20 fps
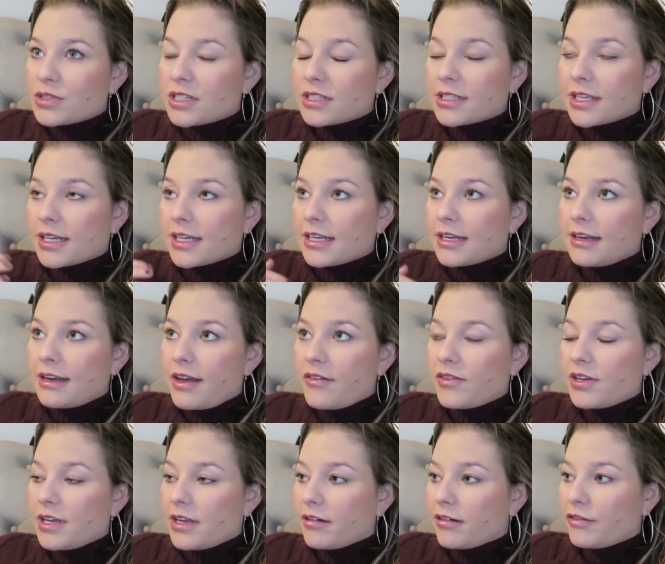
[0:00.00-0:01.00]
She said he didn't have
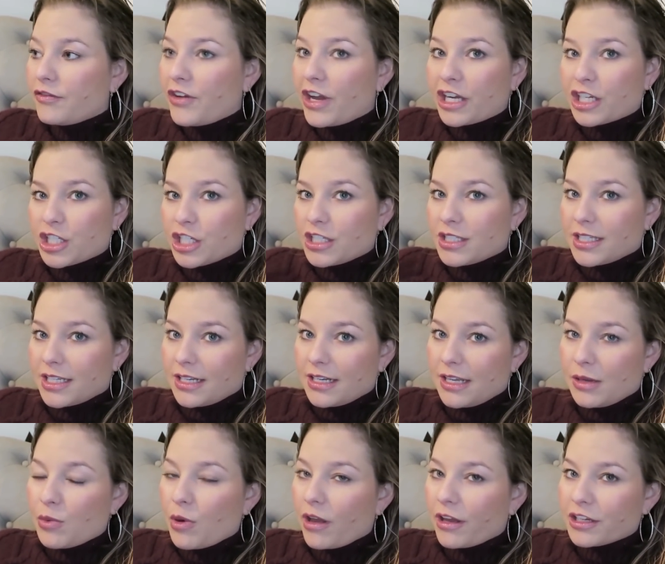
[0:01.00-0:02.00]
any ear infections
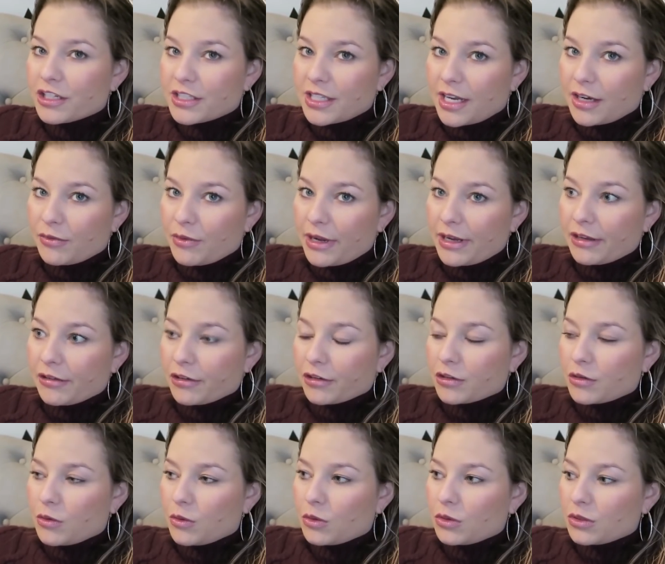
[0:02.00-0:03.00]
and he probably just had a regular
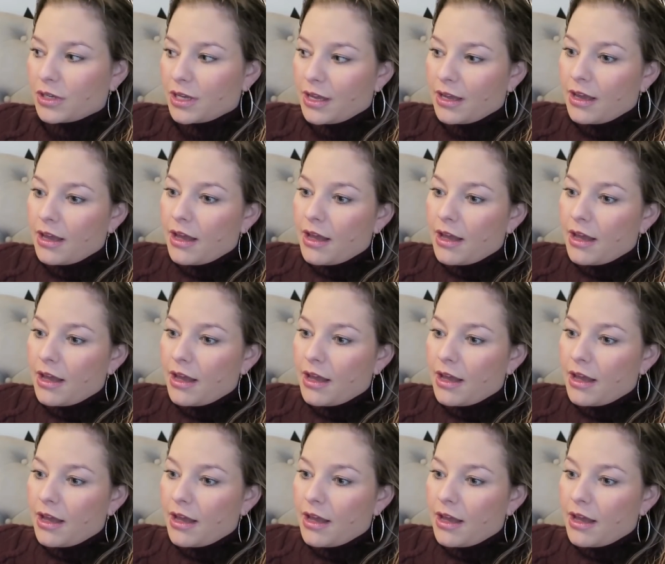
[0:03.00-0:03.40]
cold.